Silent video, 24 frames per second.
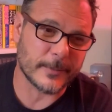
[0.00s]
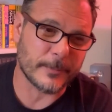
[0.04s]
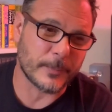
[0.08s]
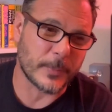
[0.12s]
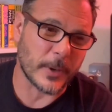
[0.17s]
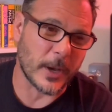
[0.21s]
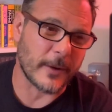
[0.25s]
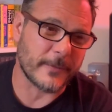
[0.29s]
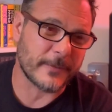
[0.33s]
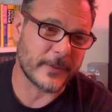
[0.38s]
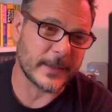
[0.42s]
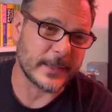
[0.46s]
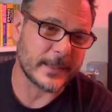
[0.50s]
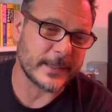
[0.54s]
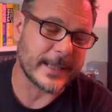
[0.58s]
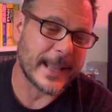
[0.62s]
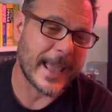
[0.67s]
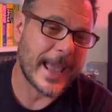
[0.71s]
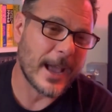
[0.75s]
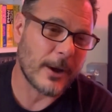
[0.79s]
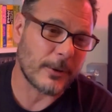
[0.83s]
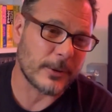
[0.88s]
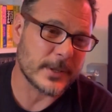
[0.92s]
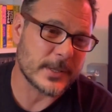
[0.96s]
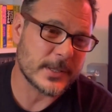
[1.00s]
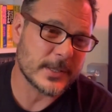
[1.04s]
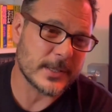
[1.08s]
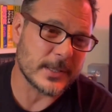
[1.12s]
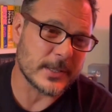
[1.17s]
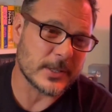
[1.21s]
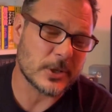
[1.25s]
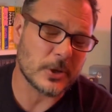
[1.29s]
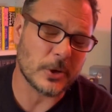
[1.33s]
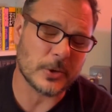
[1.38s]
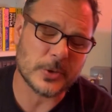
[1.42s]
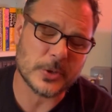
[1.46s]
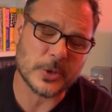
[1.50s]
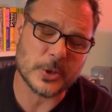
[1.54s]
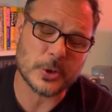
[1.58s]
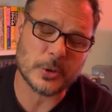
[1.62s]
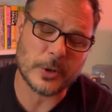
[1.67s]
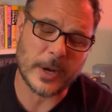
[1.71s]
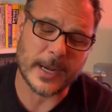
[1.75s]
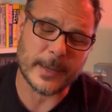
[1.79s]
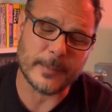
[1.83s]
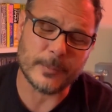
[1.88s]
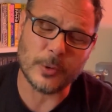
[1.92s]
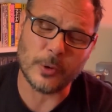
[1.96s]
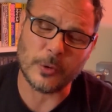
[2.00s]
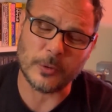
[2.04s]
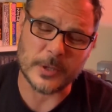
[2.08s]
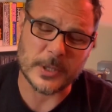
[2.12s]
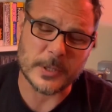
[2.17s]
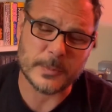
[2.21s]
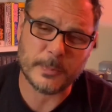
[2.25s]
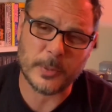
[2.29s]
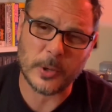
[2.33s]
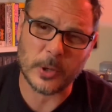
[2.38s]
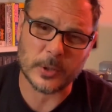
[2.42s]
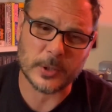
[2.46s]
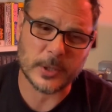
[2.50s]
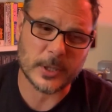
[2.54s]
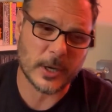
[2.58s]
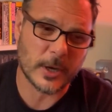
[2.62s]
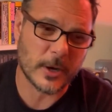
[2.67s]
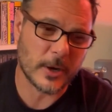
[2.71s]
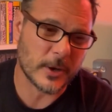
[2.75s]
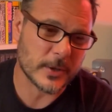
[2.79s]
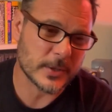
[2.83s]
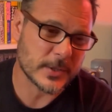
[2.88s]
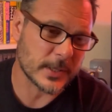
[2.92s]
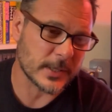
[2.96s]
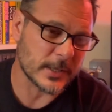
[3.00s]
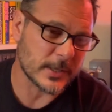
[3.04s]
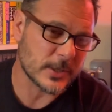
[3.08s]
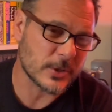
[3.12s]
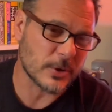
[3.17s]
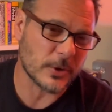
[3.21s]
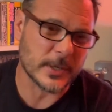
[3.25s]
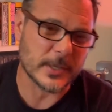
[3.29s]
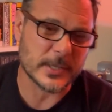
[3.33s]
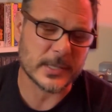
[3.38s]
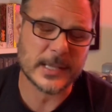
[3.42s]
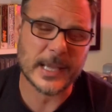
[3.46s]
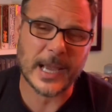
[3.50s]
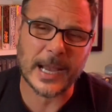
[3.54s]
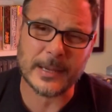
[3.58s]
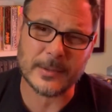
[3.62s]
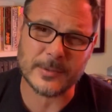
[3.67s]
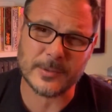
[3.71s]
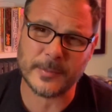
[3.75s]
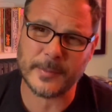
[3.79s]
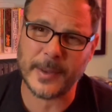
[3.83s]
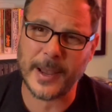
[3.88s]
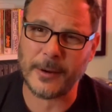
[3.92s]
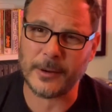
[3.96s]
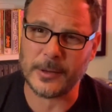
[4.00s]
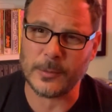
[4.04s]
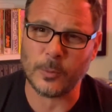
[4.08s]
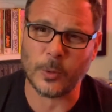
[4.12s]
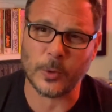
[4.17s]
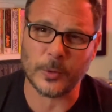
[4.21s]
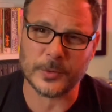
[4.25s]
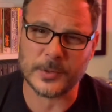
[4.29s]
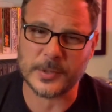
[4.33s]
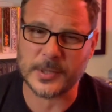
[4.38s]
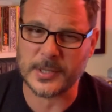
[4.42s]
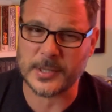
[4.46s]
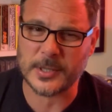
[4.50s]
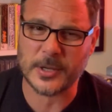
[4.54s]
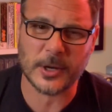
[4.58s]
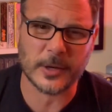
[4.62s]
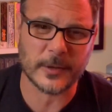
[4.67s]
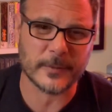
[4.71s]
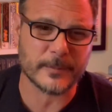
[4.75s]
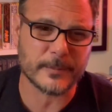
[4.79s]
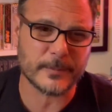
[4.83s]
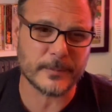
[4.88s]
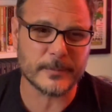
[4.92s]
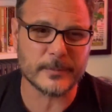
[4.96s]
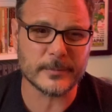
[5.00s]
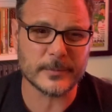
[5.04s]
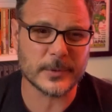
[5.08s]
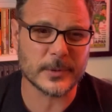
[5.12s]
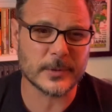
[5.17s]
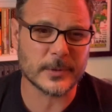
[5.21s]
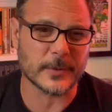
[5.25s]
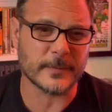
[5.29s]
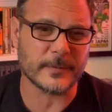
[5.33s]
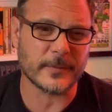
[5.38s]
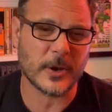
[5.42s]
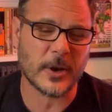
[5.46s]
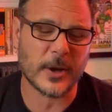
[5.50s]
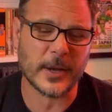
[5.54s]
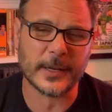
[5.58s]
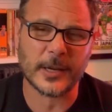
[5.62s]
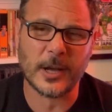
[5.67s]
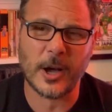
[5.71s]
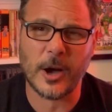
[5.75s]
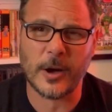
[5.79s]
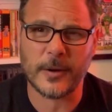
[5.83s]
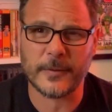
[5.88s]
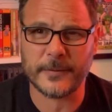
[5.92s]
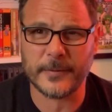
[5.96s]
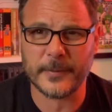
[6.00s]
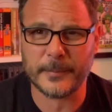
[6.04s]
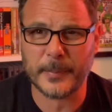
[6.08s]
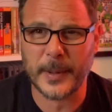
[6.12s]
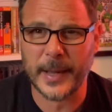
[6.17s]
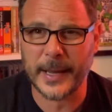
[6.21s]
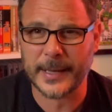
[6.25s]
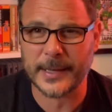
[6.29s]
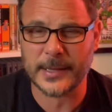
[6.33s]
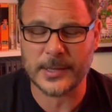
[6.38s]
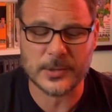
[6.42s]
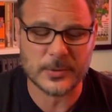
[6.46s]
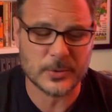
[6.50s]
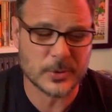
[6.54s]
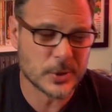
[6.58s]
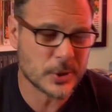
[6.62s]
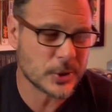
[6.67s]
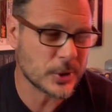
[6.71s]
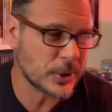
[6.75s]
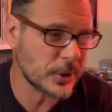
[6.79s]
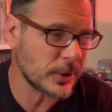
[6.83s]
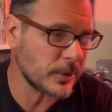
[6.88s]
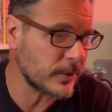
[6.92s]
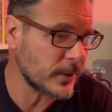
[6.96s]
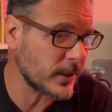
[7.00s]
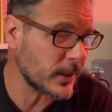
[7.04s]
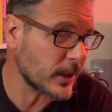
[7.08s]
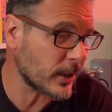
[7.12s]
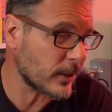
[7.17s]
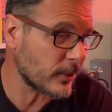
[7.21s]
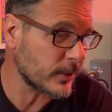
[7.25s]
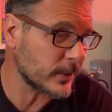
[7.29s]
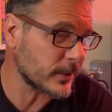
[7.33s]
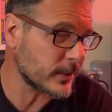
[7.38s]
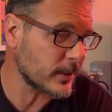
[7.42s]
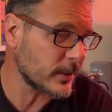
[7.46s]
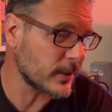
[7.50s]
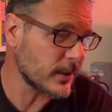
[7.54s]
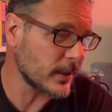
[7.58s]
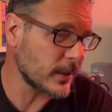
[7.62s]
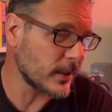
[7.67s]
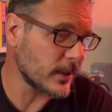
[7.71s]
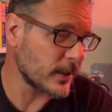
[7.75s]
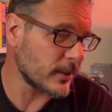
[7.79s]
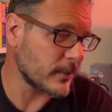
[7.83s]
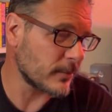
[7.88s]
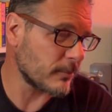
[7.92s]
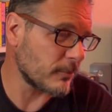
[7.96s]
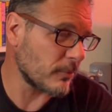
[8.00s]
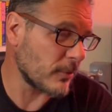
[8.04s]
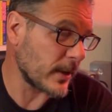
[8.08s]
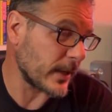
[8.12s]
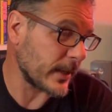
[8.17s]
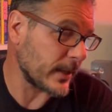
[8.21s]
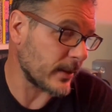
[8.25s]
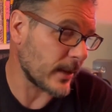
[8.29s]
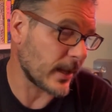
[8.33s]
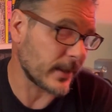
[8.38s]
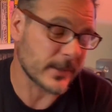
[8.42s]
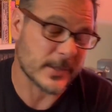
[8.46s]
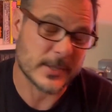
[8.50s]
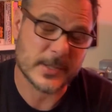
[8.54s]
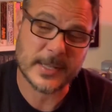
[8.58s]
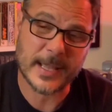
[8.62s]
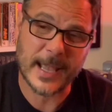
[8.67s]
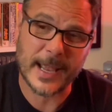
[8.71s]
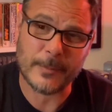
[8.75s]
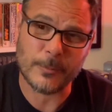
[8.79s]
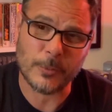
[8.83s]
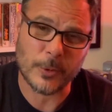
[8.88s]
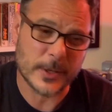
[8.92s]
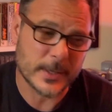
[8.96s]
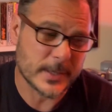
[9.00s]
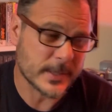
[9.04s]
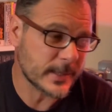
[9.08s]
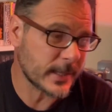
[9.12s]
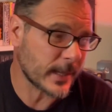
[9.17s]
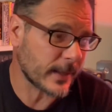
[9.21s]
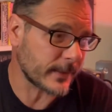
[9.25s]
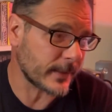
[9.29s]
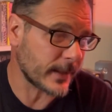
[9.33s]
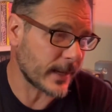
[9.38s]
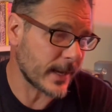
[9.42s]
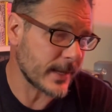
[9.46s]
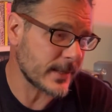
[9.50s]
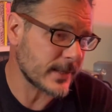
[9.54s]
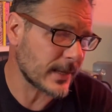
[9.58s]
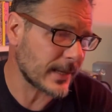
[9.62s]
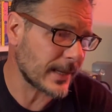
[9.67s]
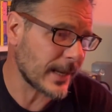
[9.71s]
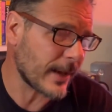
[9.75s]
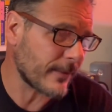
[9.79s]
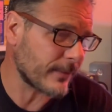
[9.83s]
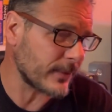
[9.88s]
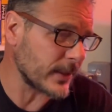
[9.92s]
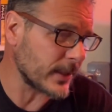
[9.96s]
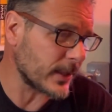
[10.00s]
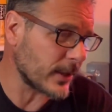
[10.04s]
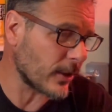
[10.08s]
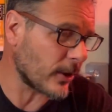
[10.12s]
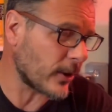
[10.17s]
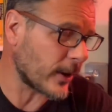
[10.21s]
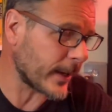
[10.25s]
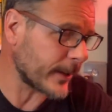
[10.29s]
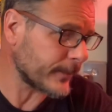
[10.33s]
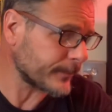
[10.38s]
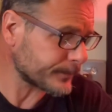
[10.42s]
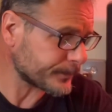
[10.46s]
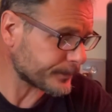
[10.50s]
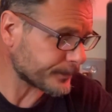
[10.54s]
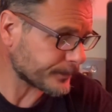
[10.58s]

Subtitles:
But I think now he's concentrated more on his podcast, and he's got his games where he wants. He's kind of converted half of it back into a studio, and really understand why he's done that. He's a lovely guy.